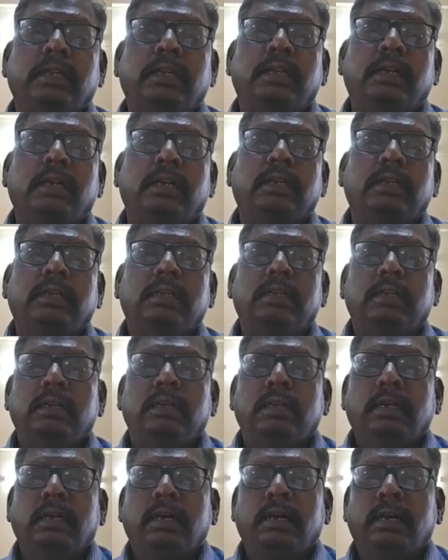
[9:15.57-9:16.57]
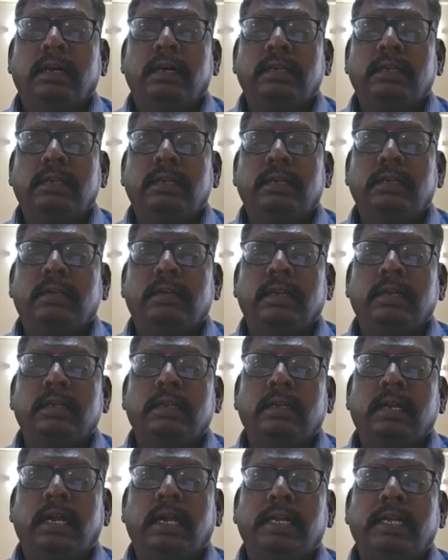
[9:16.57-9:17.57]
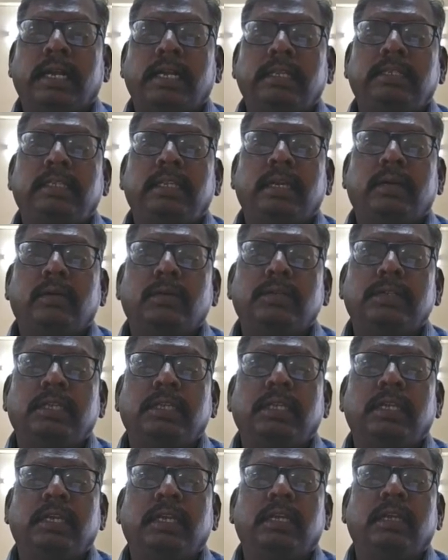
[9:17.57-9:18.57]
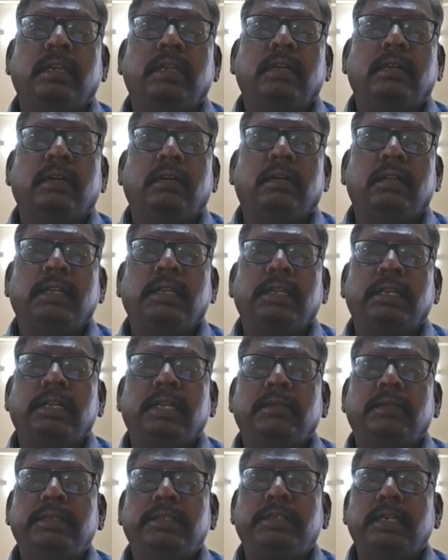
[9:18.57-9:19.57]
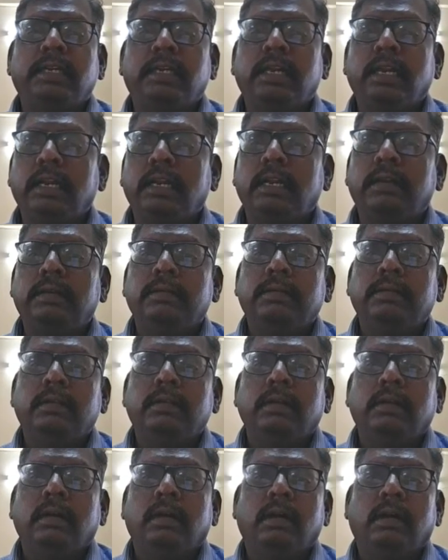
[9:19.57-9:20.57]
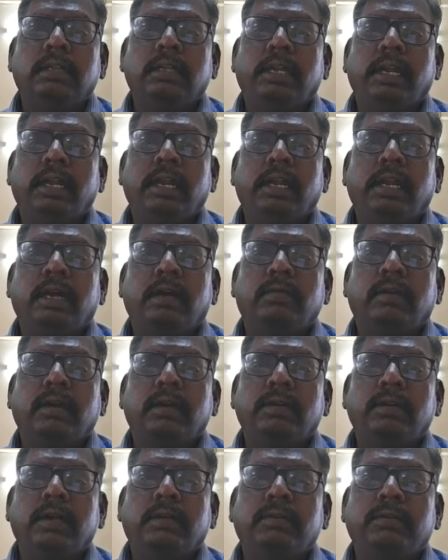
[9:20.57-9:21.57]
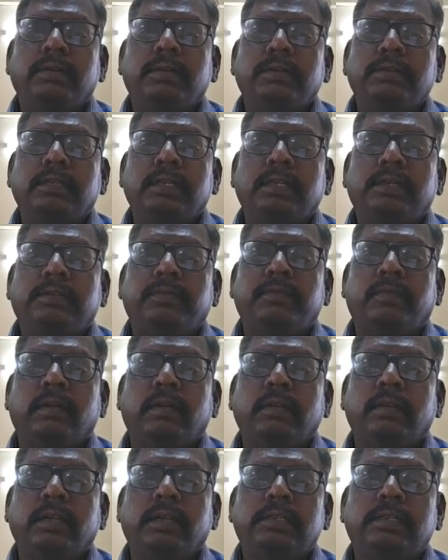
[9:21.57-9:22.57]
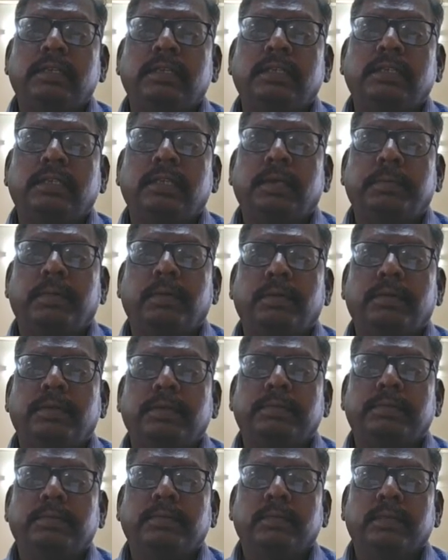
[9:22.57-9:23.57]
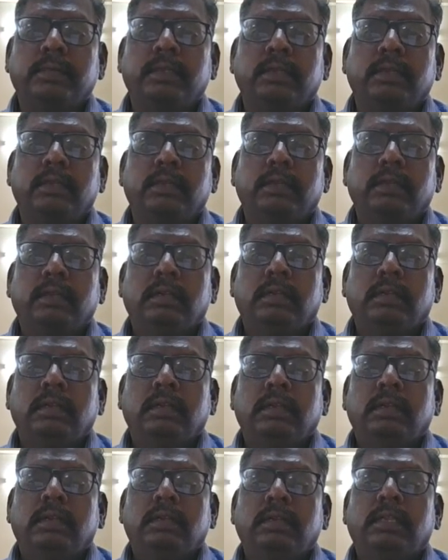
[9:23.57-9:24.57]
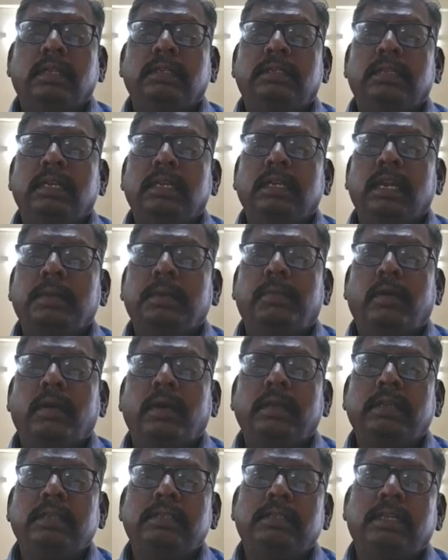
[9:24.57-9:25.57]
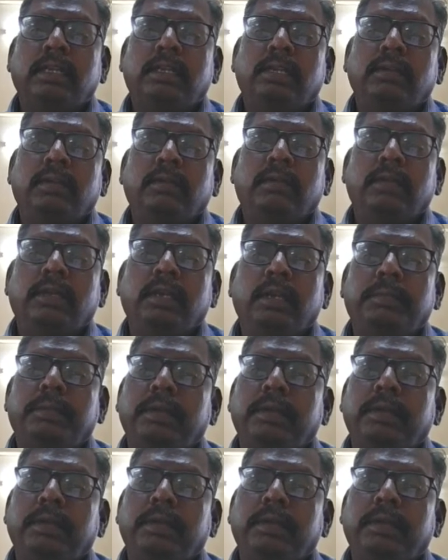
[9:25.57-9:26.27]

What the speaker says: can attach the questionnaire or the interview schedule or the data what you have used it for the research report. Then general points that you have to